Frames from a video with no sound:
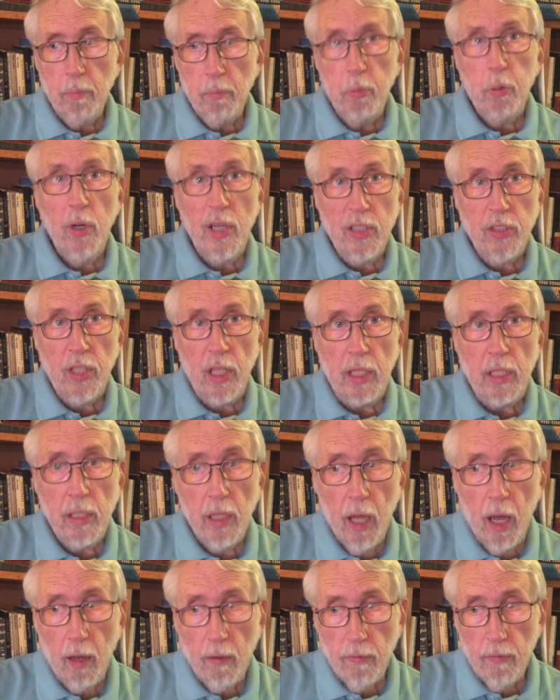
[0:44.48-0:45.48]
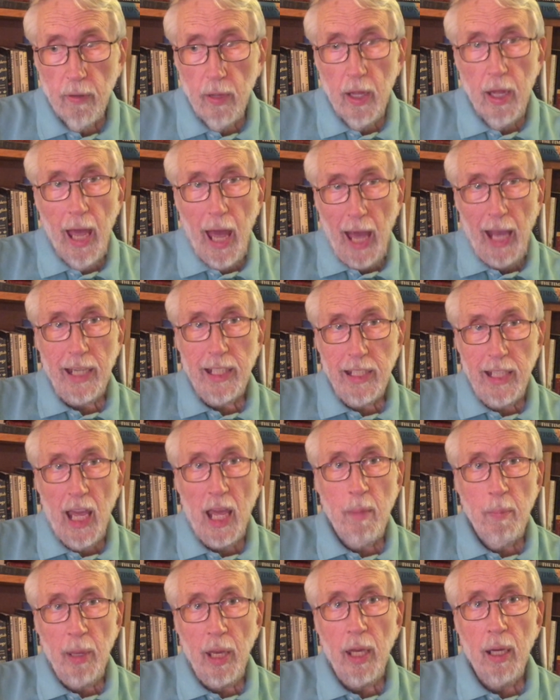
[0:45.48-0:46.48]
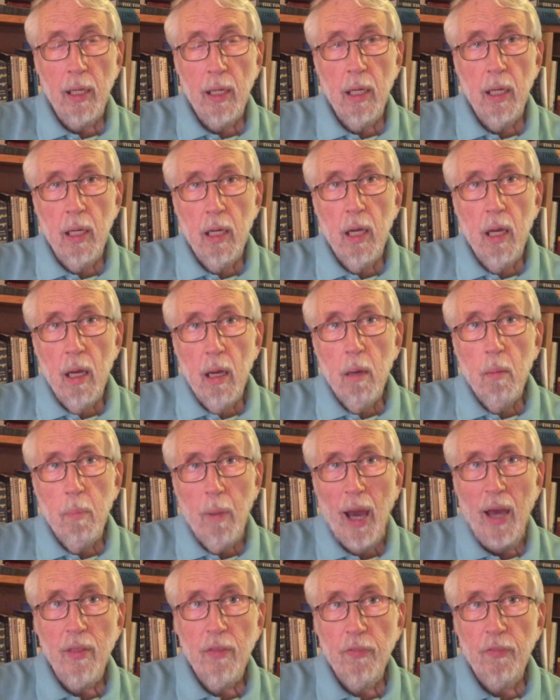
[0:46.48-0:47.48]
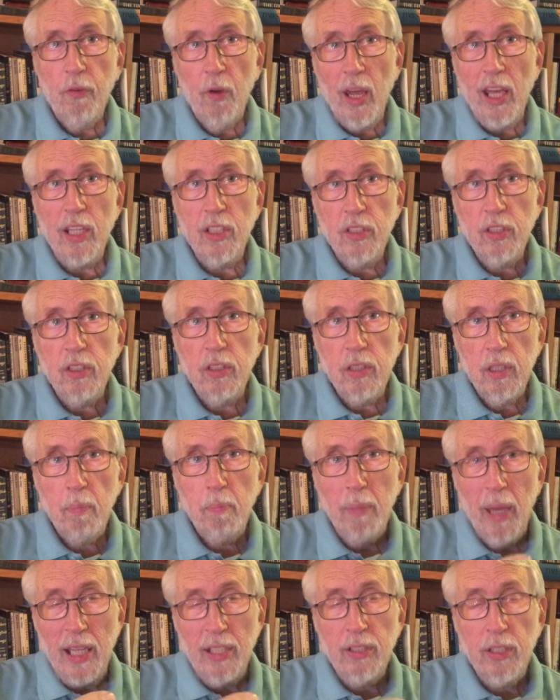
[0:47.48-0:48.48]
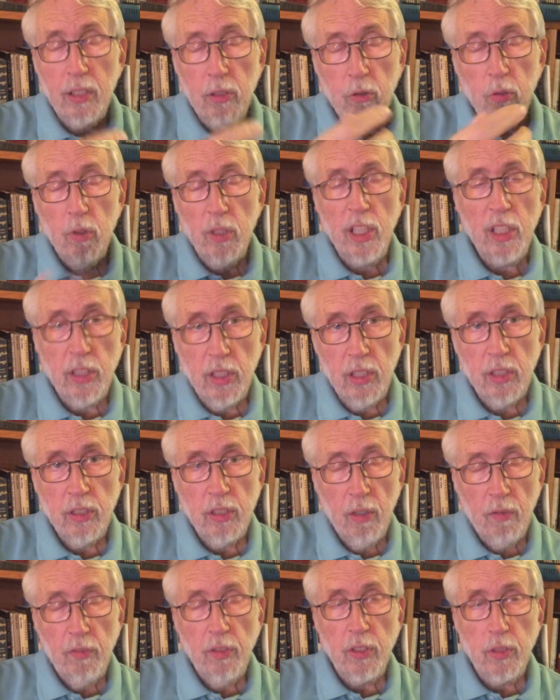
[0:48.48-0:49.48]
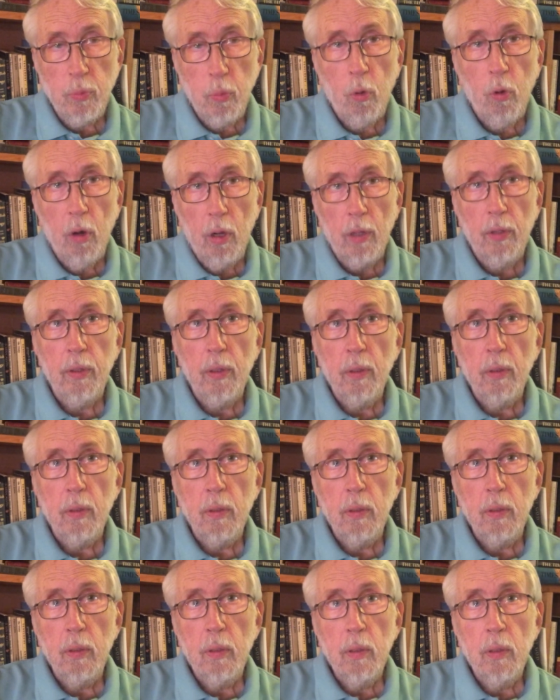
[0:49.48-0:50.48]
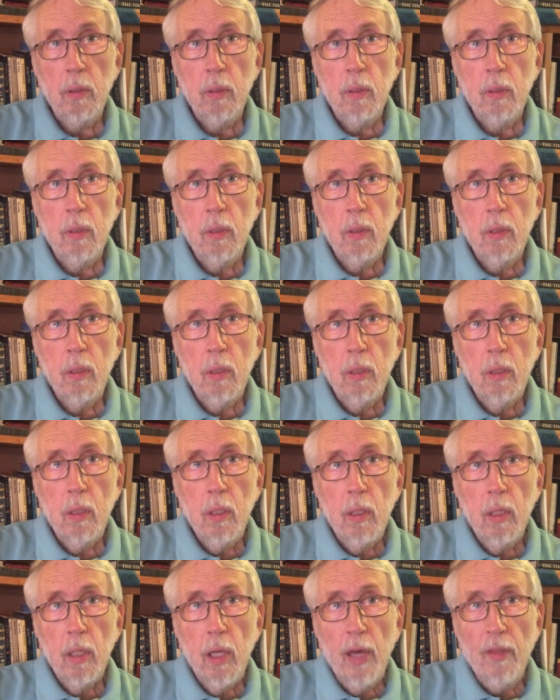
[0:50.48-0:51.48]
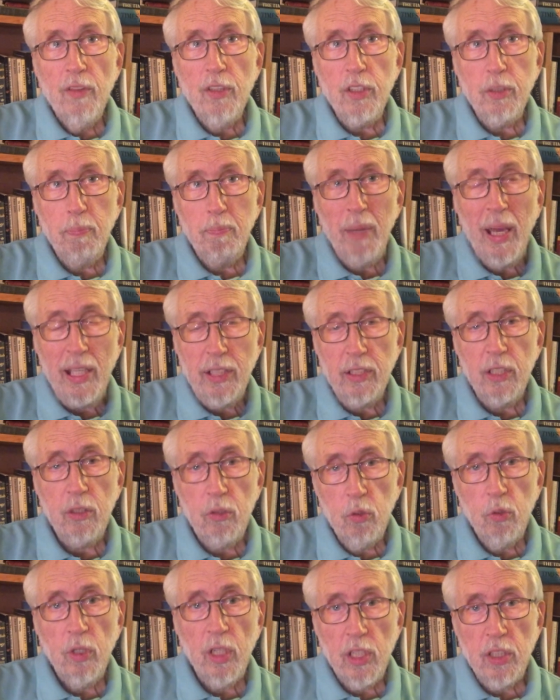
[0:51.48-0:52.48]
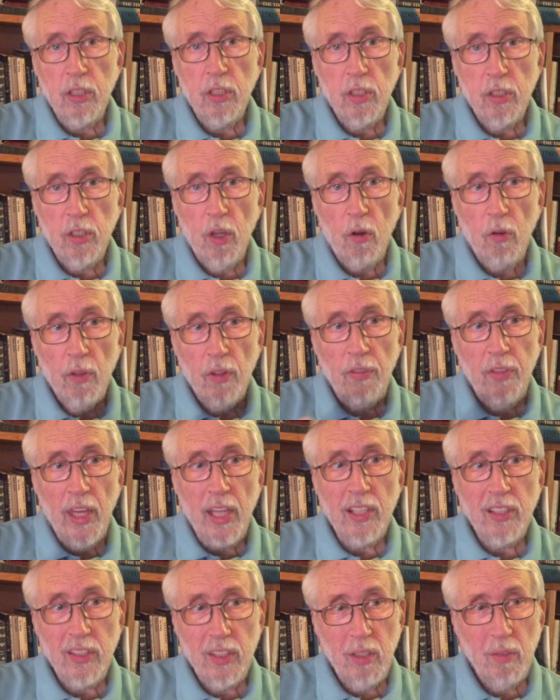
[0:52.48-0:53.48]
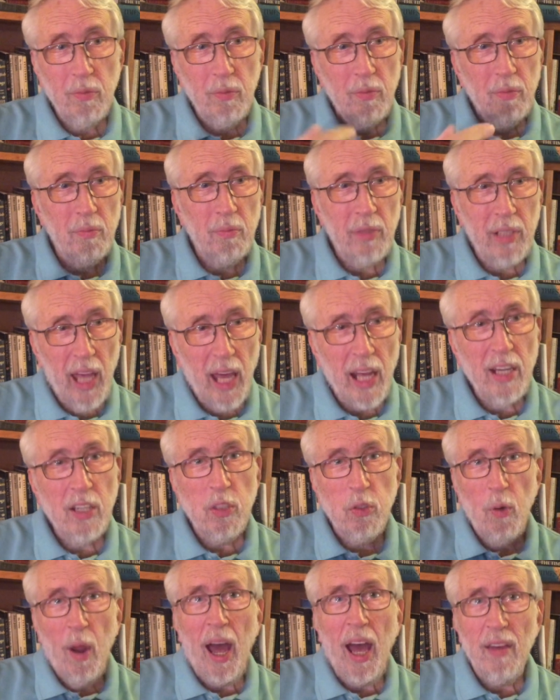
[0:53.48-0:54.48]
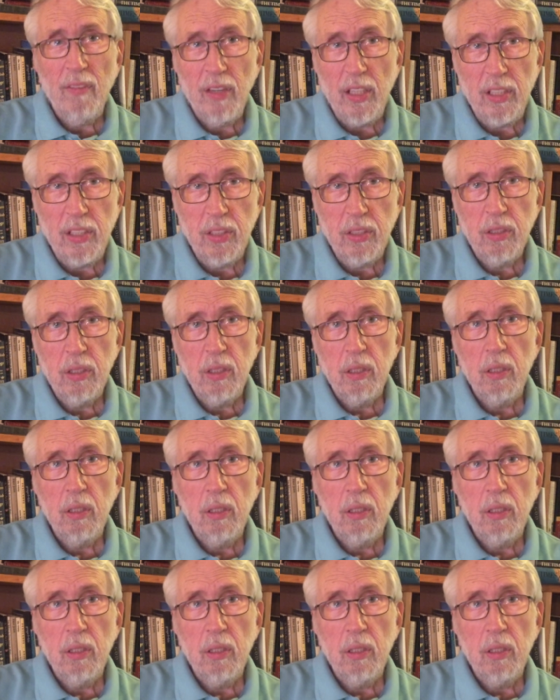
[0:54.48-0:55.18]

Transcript: prison of academia by the phrase, the basic traditions of this world. And this basic traditions are the things that kind of drive us.